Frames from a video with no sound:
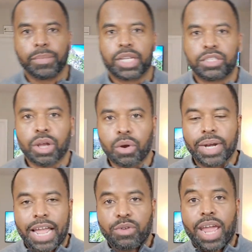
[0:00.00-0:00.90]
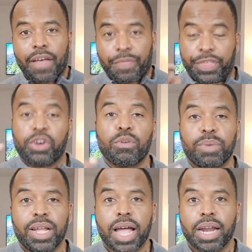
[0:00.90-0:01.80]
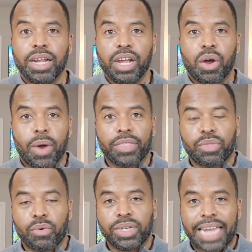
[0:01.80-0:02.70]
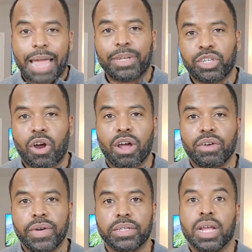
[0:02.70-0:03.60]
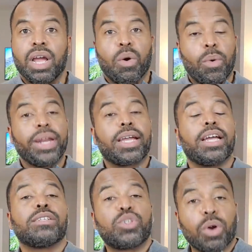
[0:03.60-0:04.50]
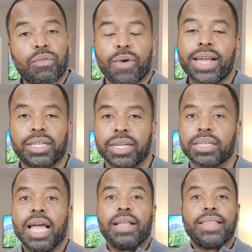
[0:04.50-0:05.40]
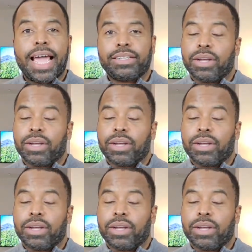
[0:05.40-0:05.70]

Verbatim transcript: so now you have thicker blood going through damaged arteries when it comes to erections that's